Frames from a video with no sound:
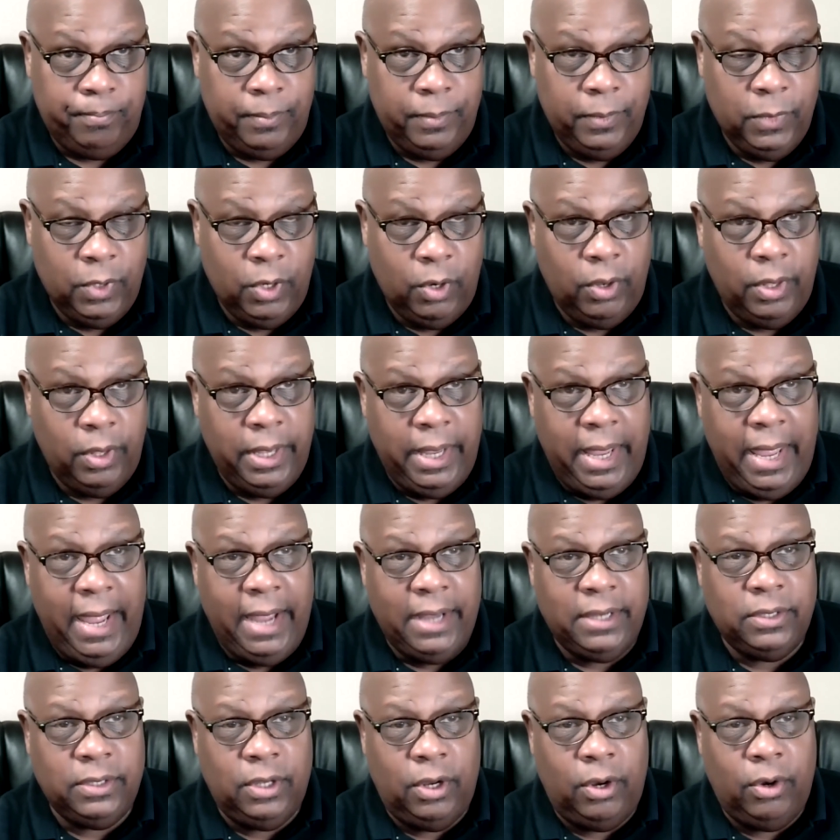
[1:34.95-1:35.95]
the early
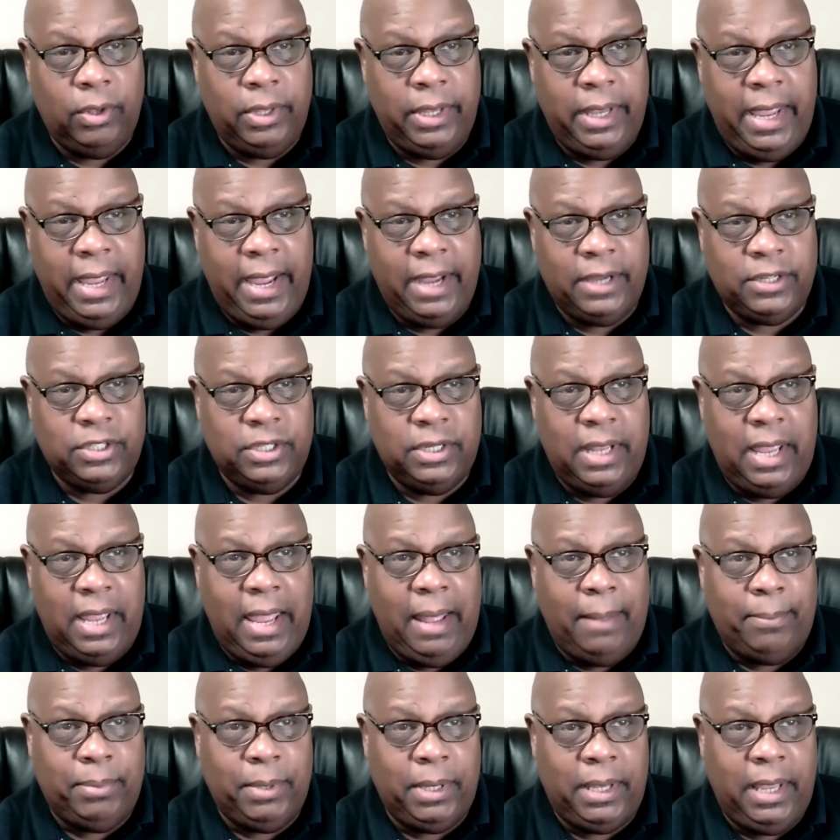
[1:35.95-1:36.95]
act early action
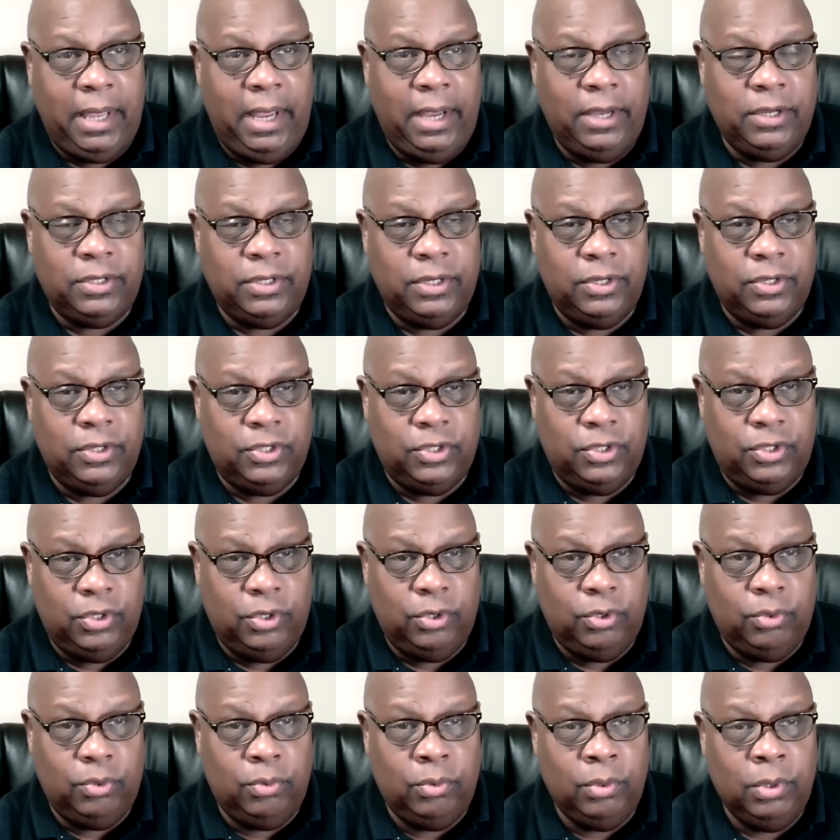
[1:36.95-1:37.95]
application is
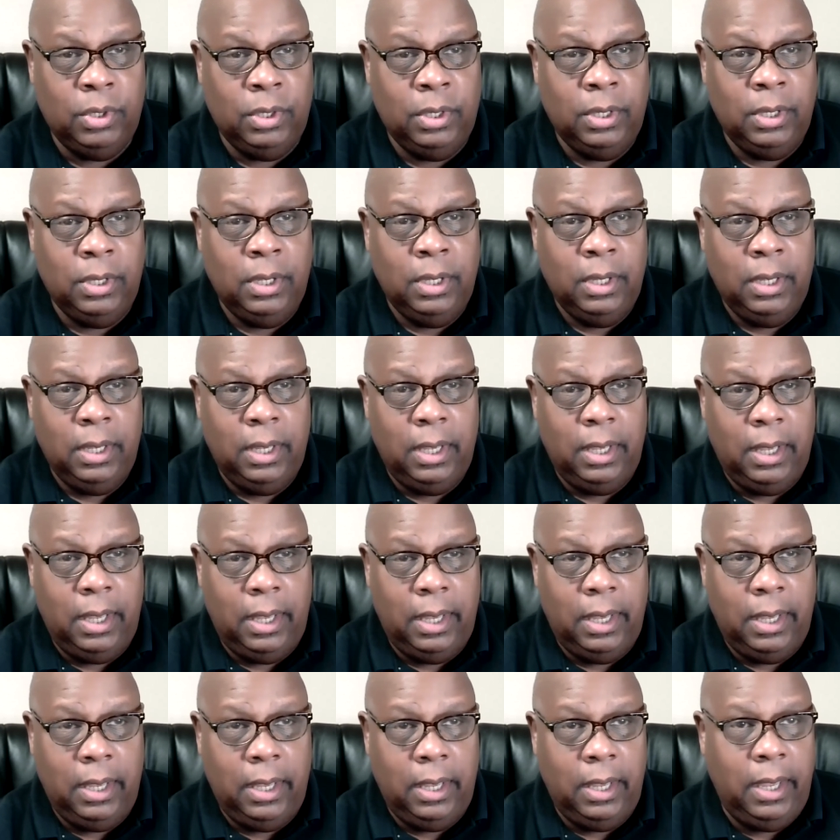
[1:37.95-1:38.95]
due
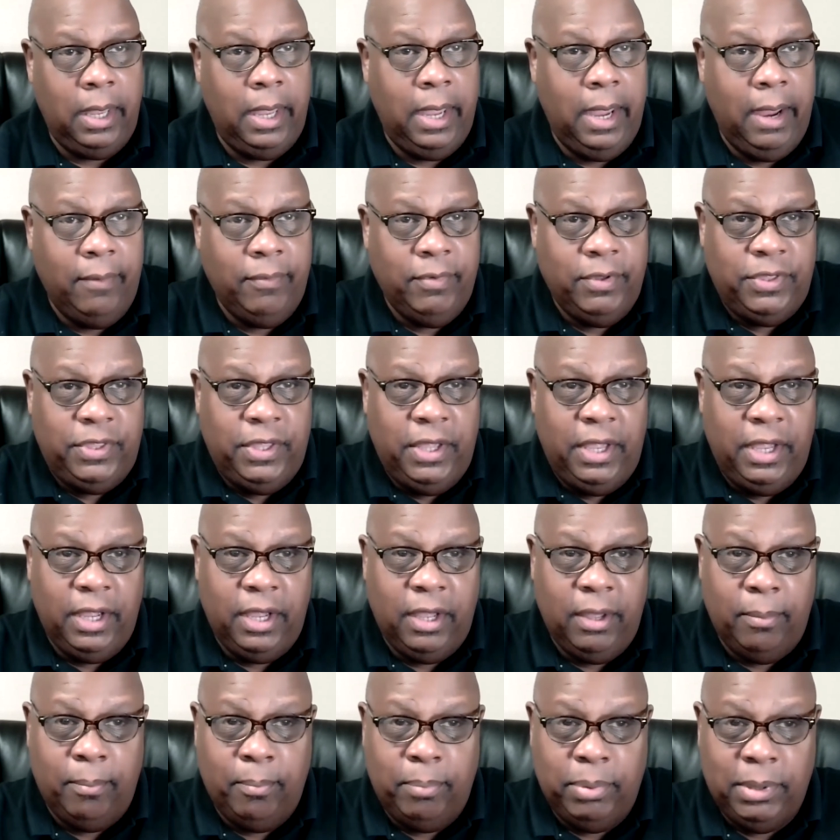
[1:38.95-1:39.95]
everything
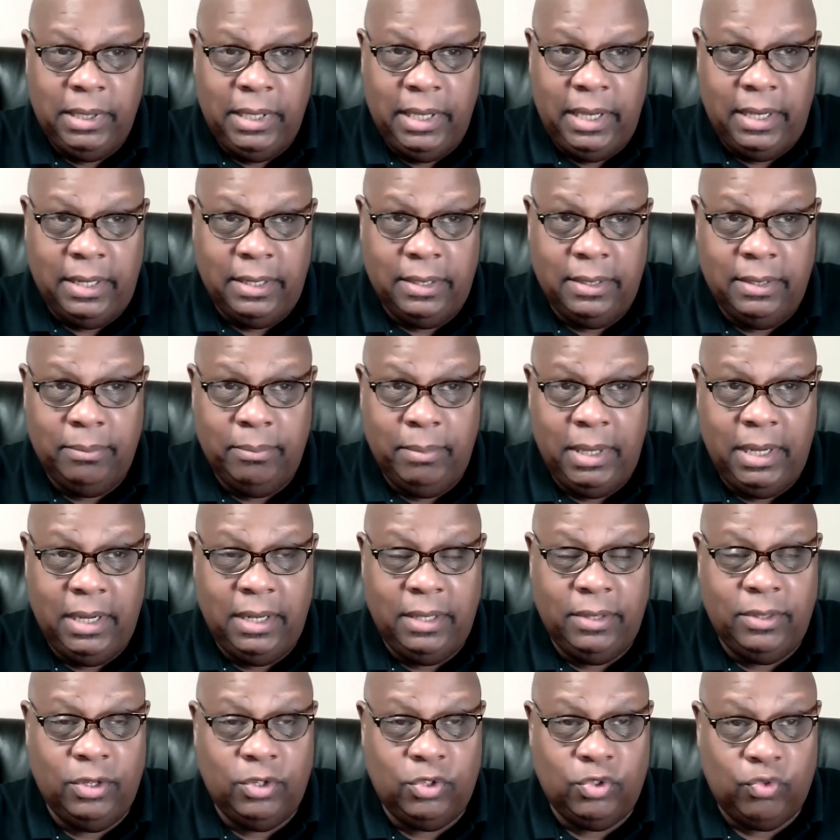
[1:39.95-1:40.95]
complete,
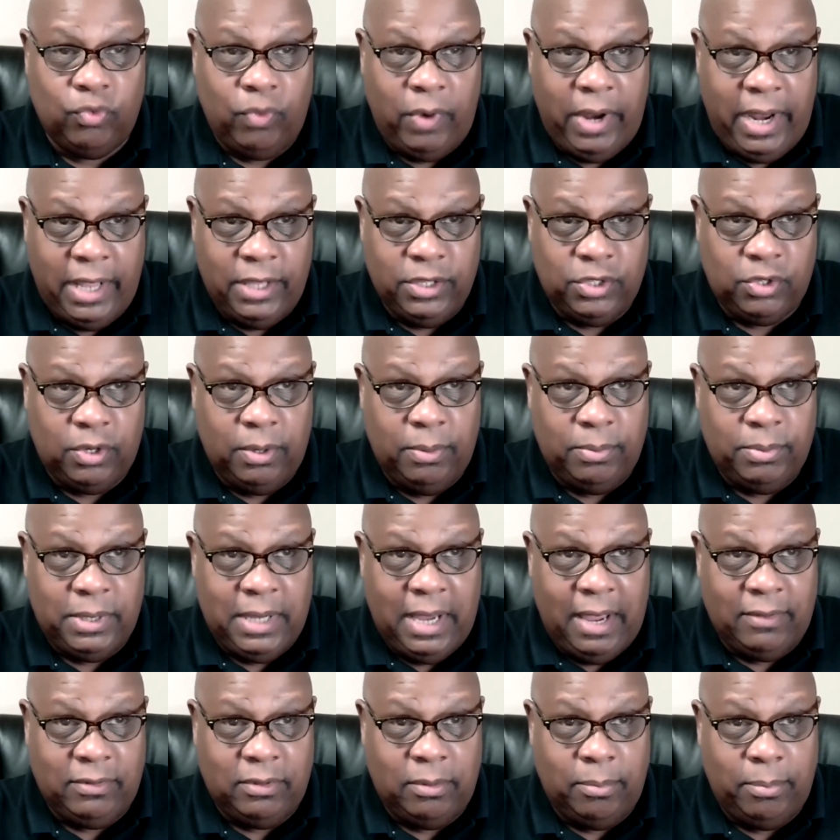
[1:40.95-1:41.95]
meaning the transcripts
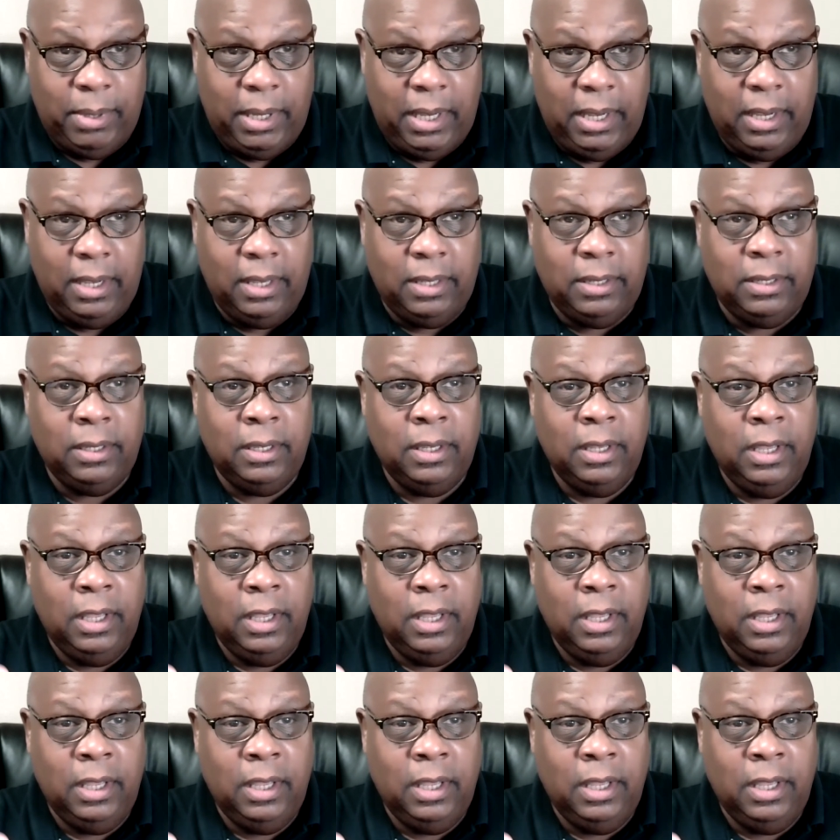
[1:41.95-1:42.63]
have to be in,